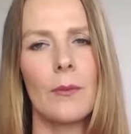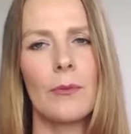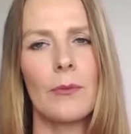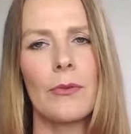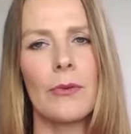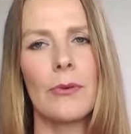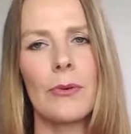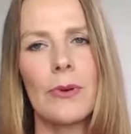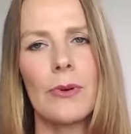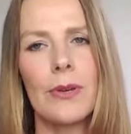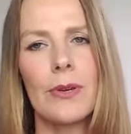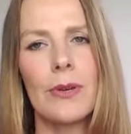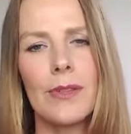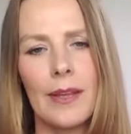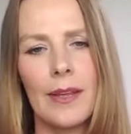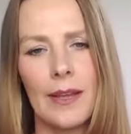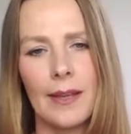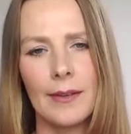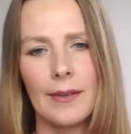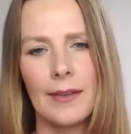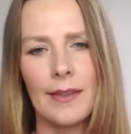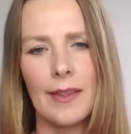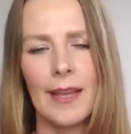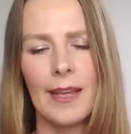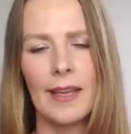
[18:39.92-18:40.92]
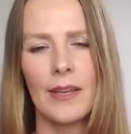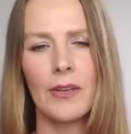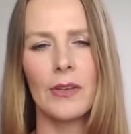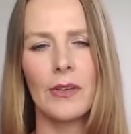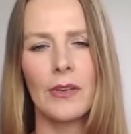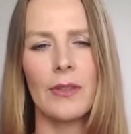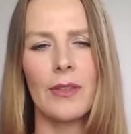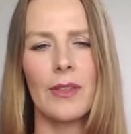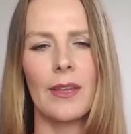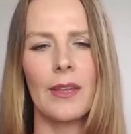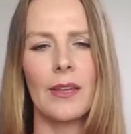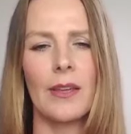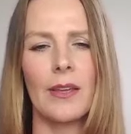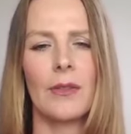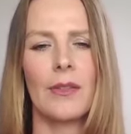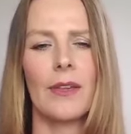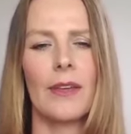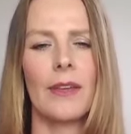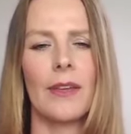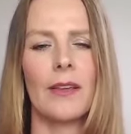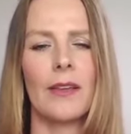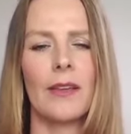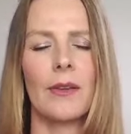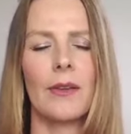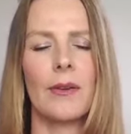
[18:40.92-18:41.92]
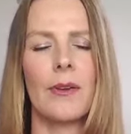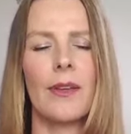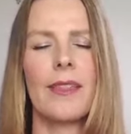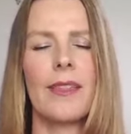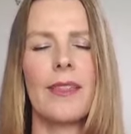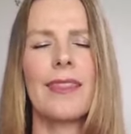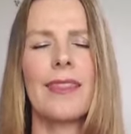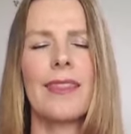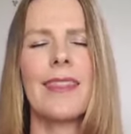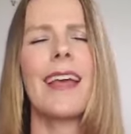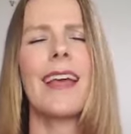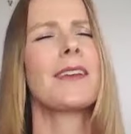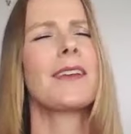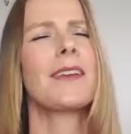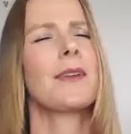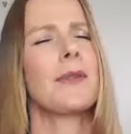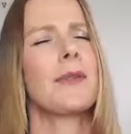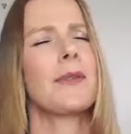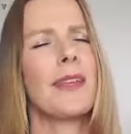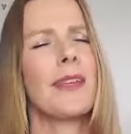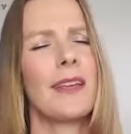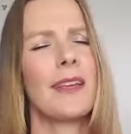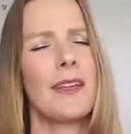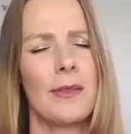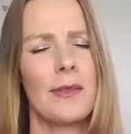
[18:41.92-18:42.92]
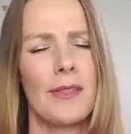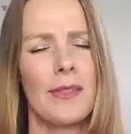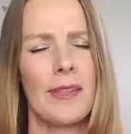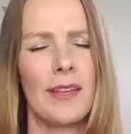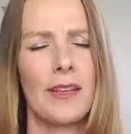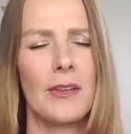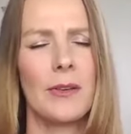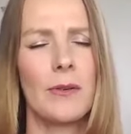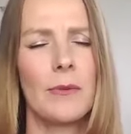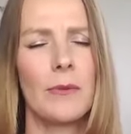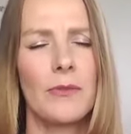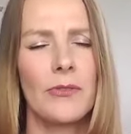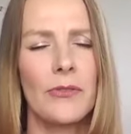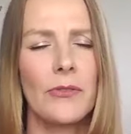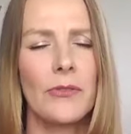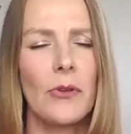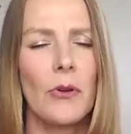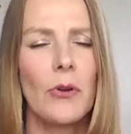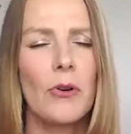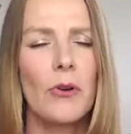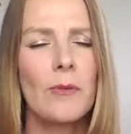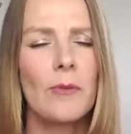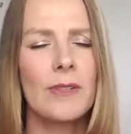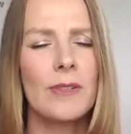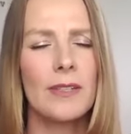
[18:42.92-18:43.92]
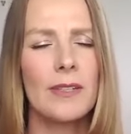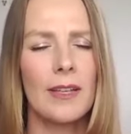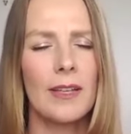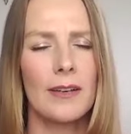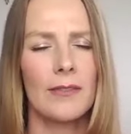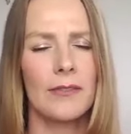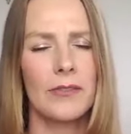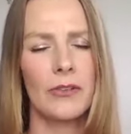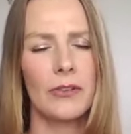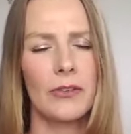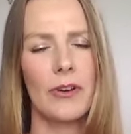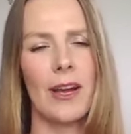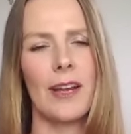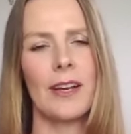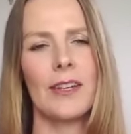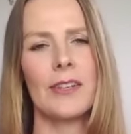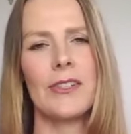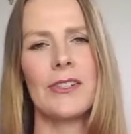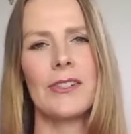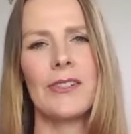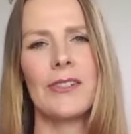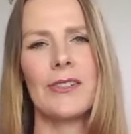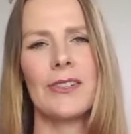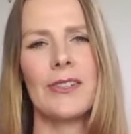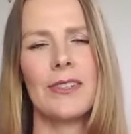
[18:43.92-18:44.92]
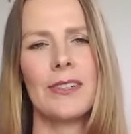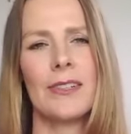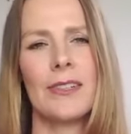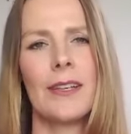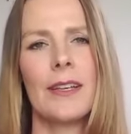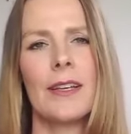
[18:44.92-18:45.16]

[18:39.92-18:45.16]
Breathing in. Thank you, thank you, thank you. Thank you, thank you, thank you. So much love and gratitude.